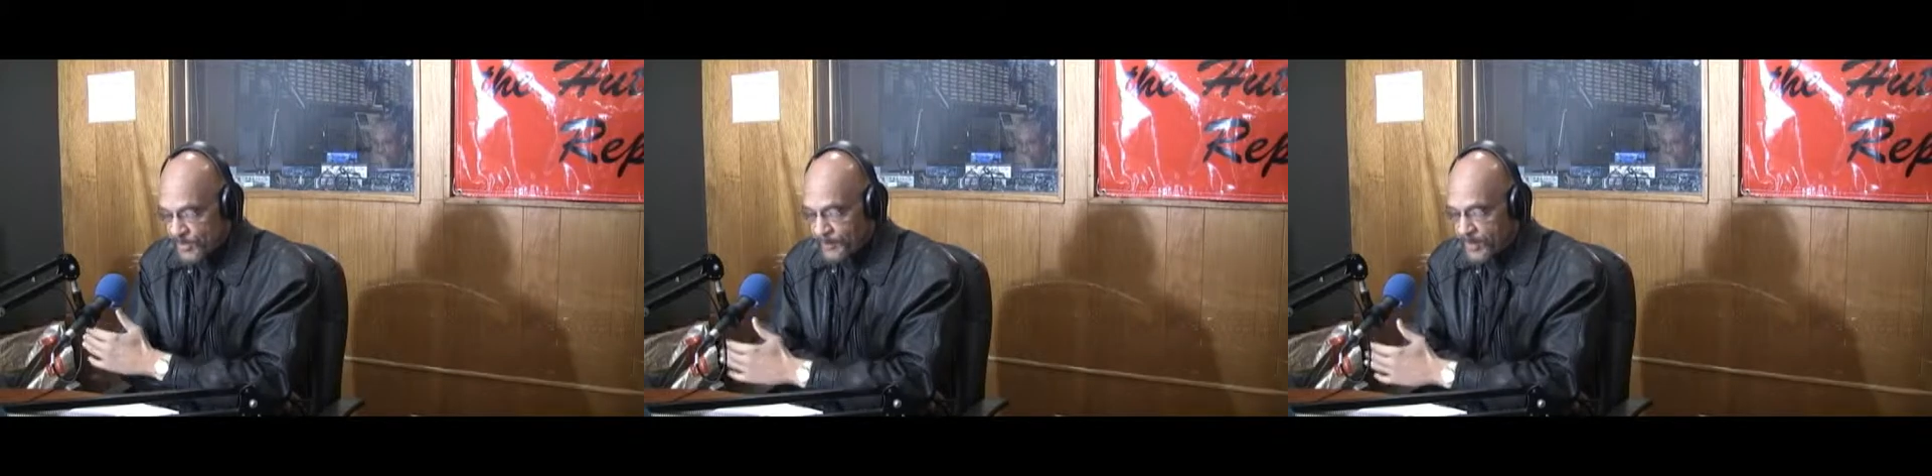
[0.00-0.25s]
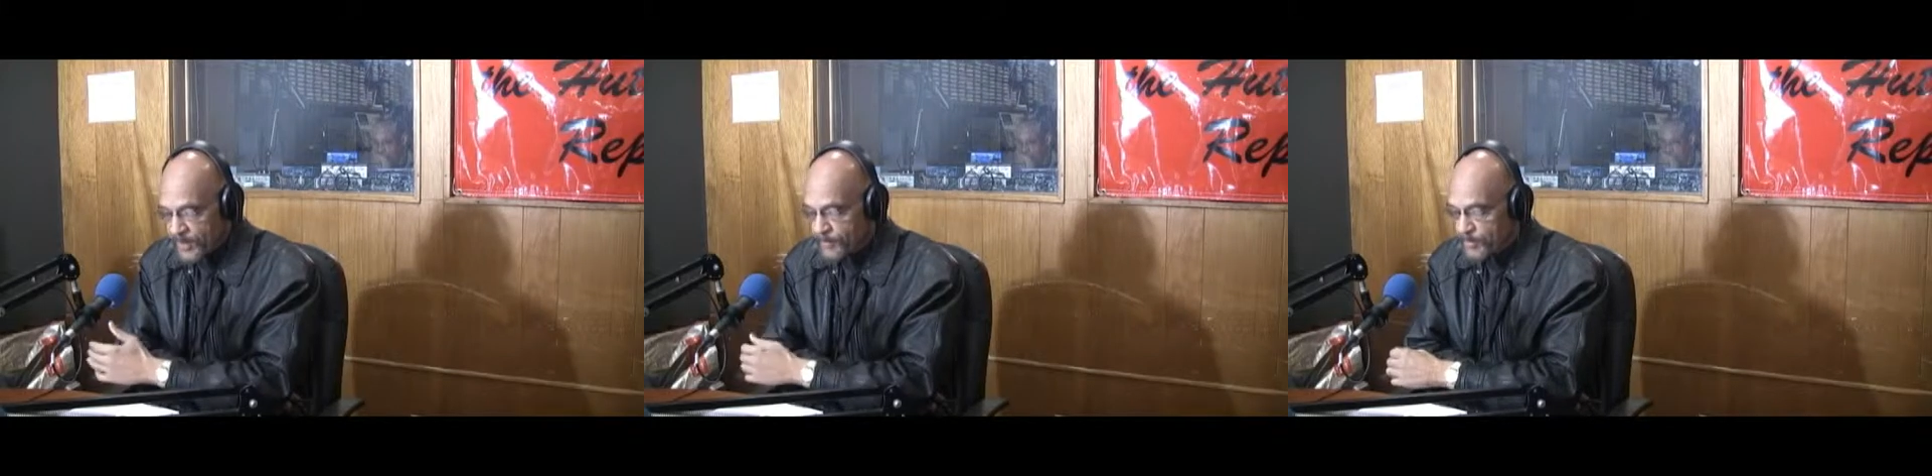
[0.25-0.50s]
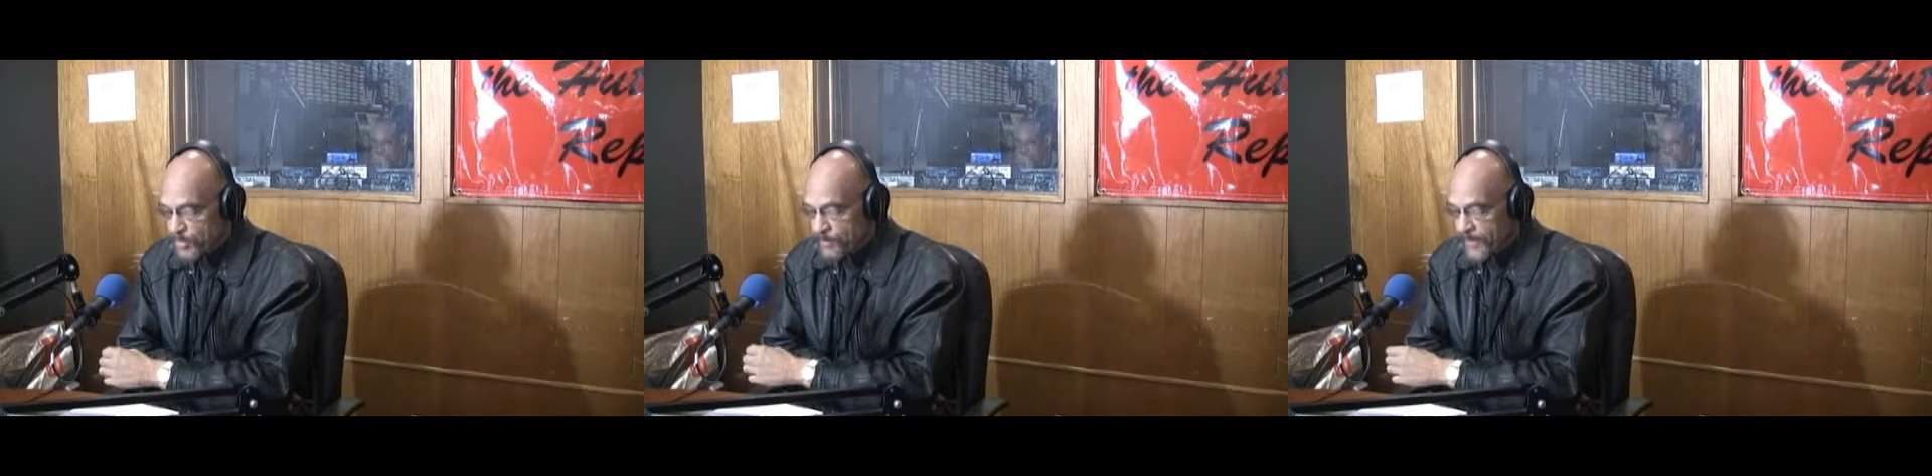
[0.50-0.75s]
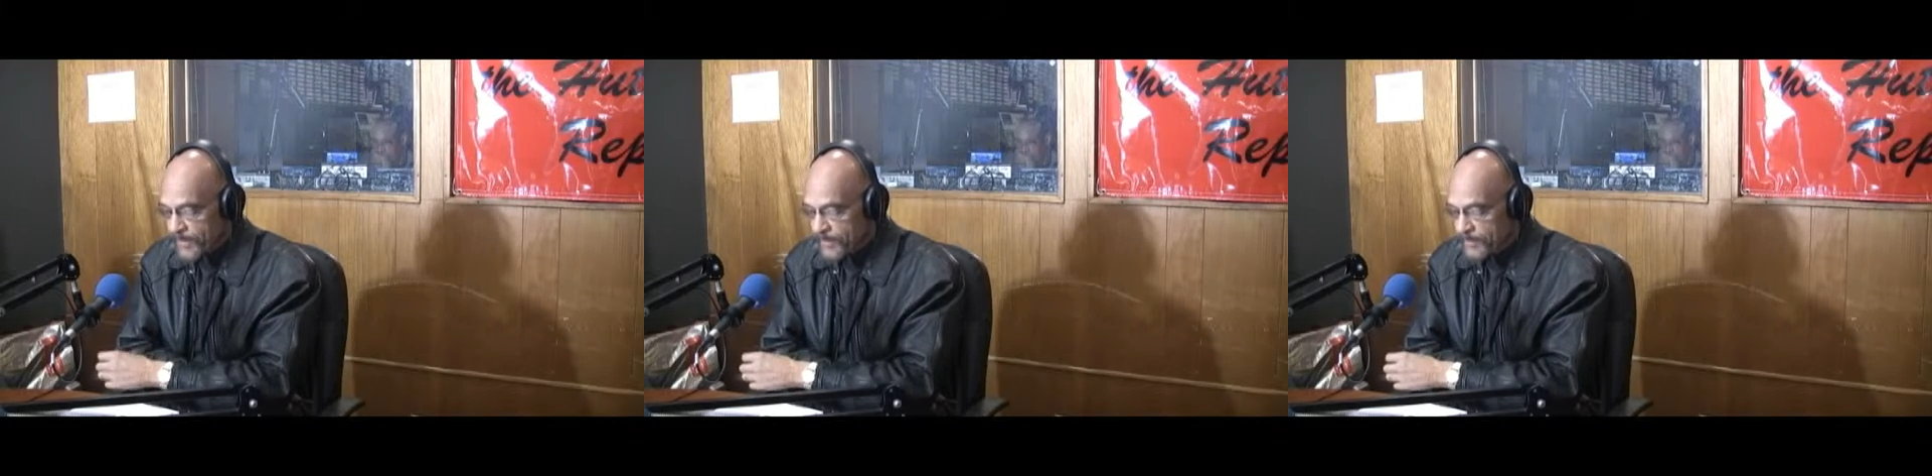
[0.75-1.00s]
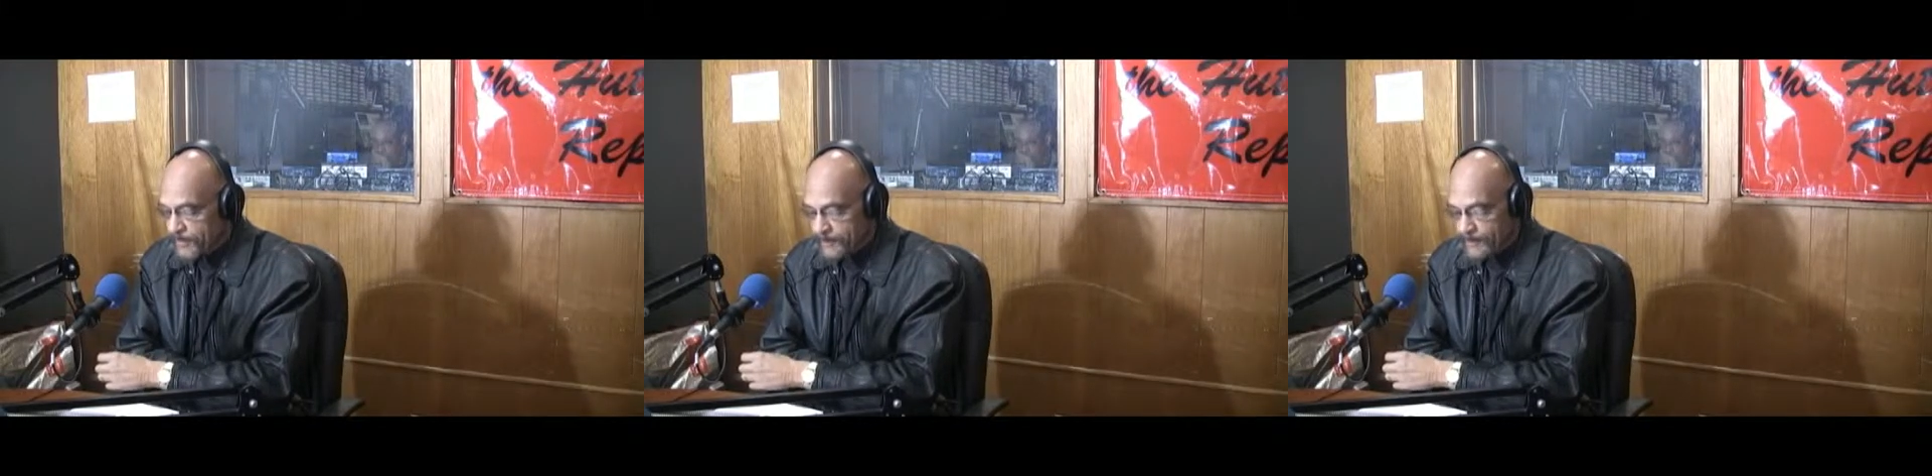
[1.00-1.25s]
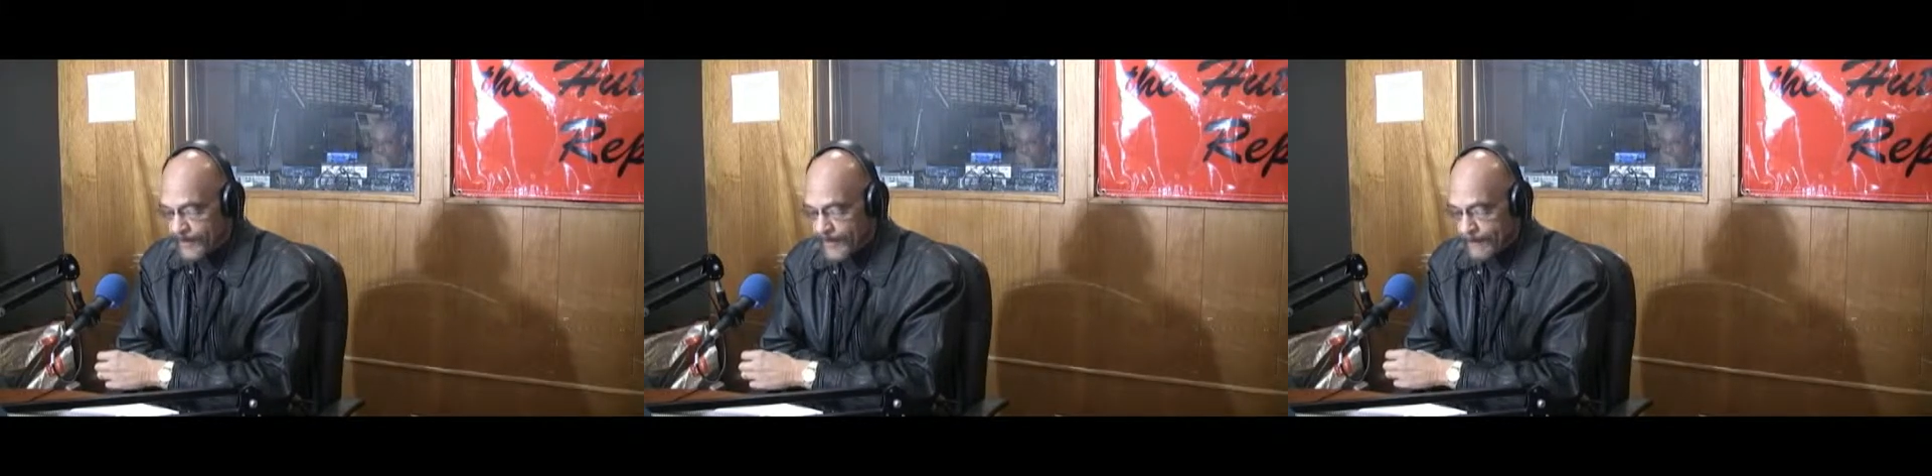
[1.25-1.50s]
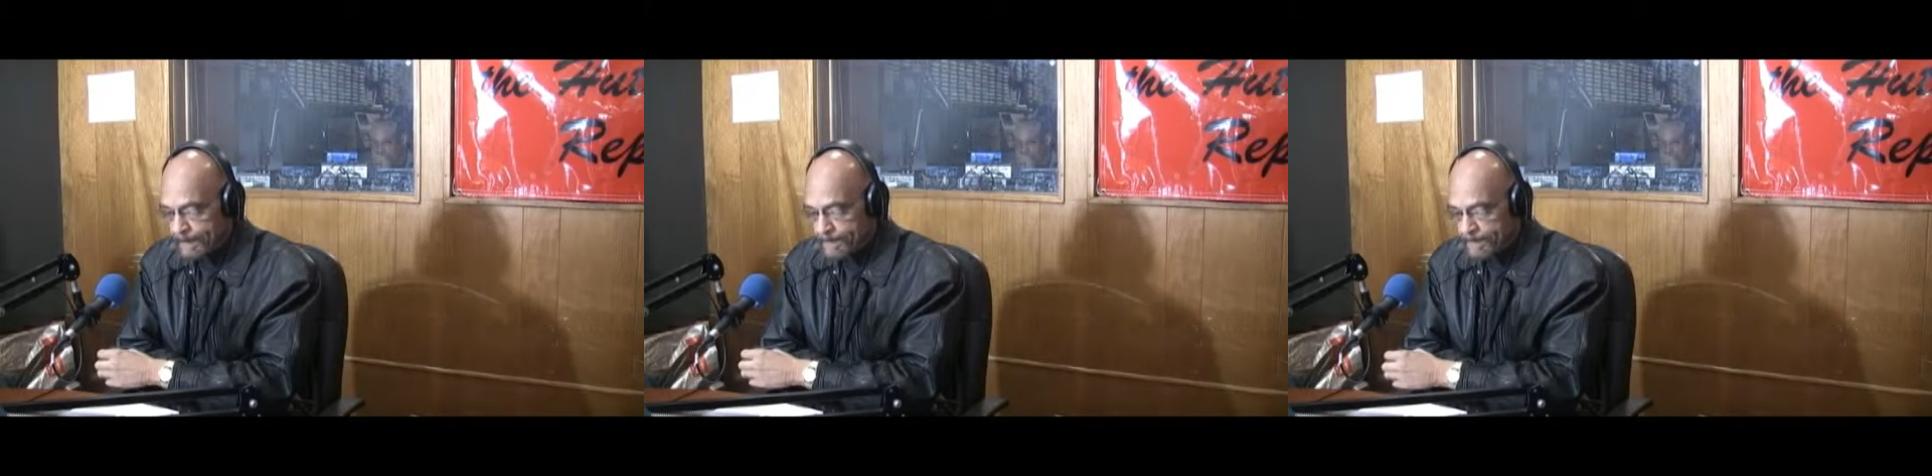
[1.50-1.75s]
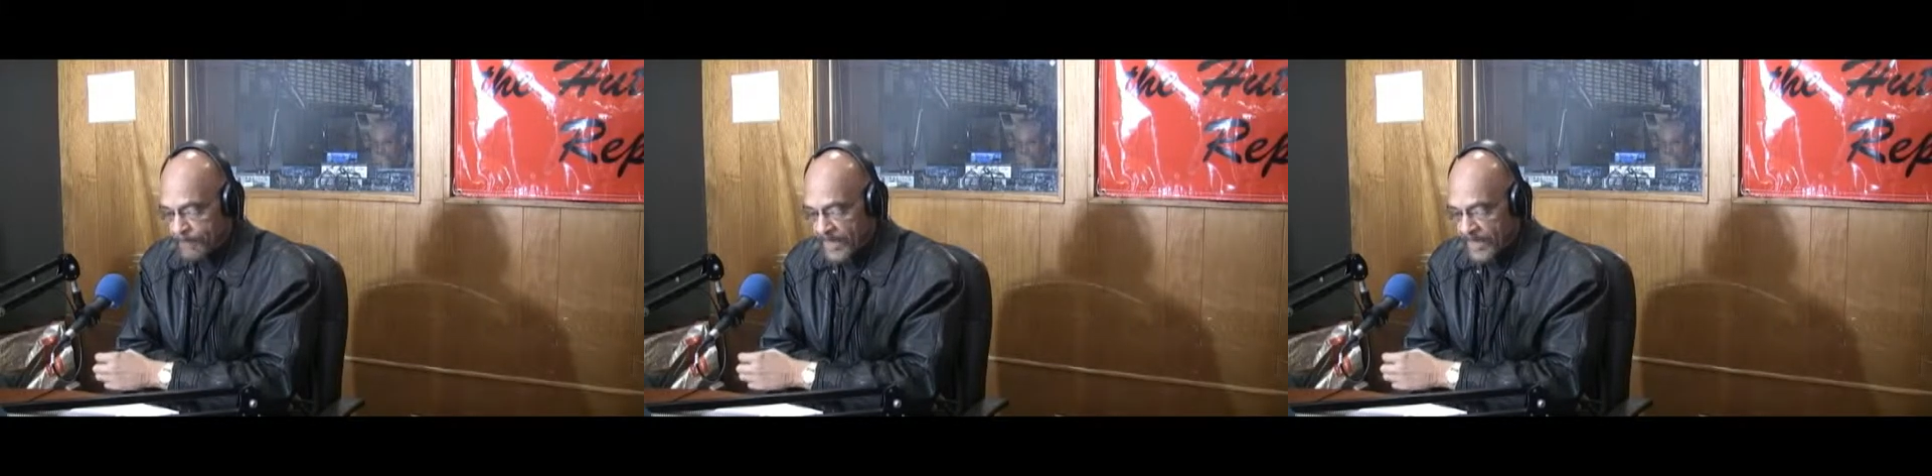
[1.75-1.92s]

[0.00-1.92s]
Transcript: to put it in perspective, the